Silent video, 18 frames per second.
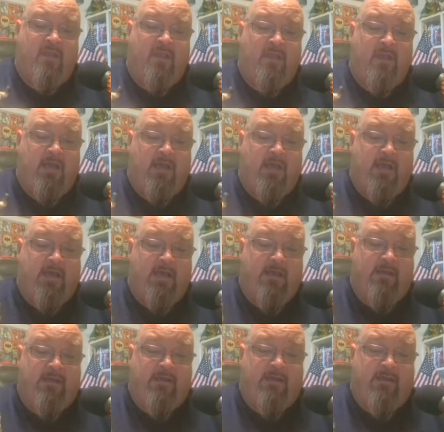
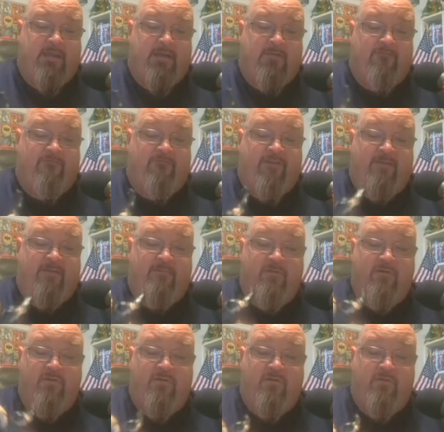Again, the feet
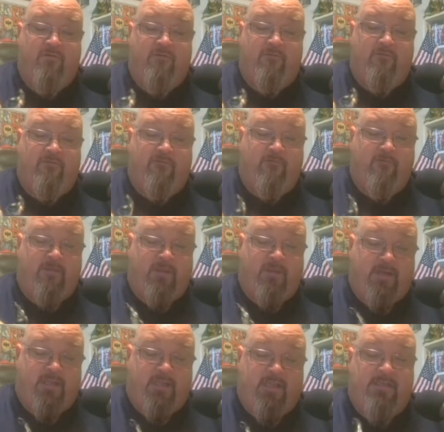move. The
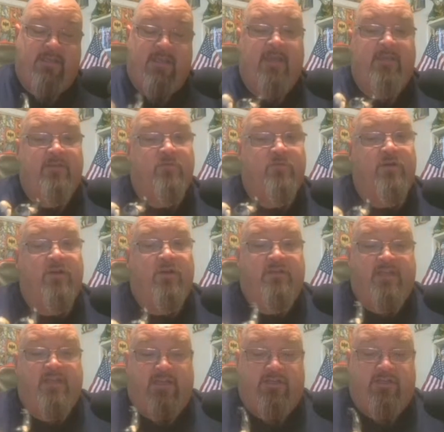knees. Yeah, this one here
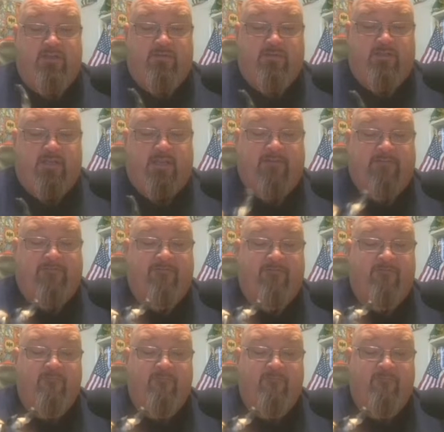is not too stiff.